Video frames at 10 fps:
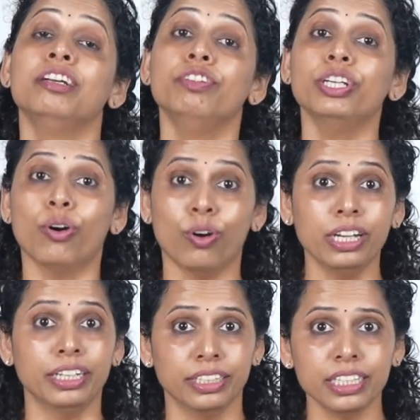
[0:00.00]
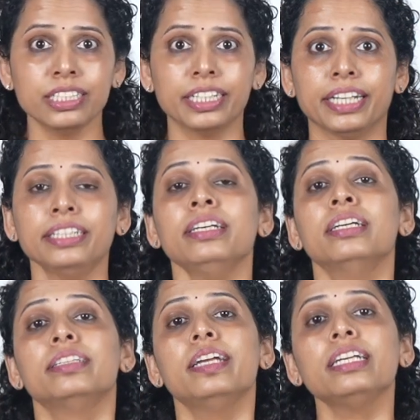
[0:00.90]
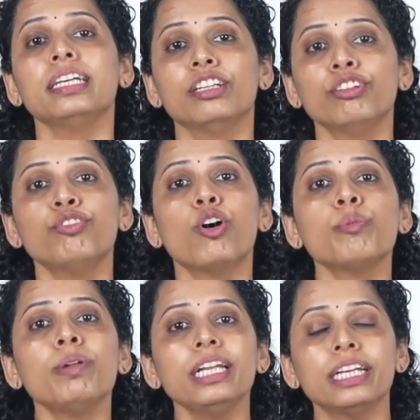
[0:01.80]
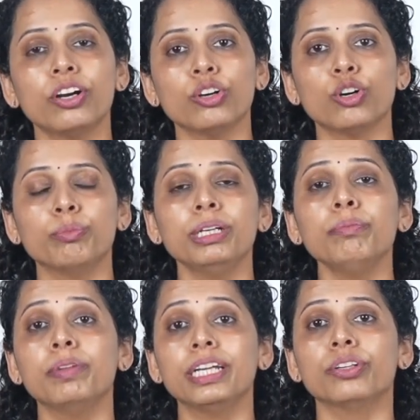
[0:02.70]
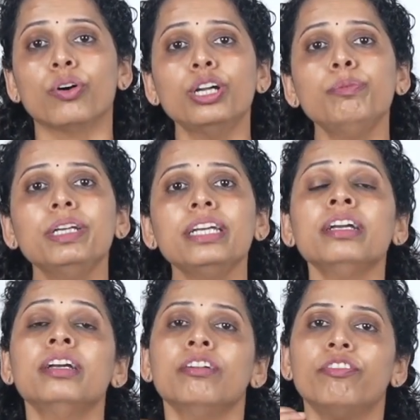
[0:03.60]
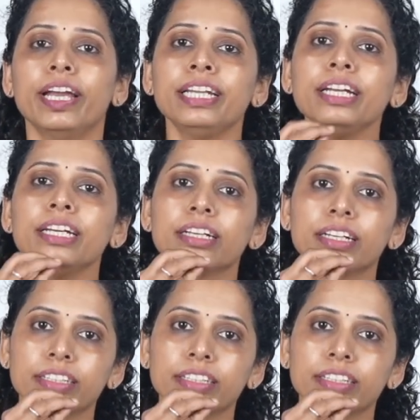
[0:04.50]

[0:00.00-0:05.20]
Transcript: We all understand that informal economy may not be very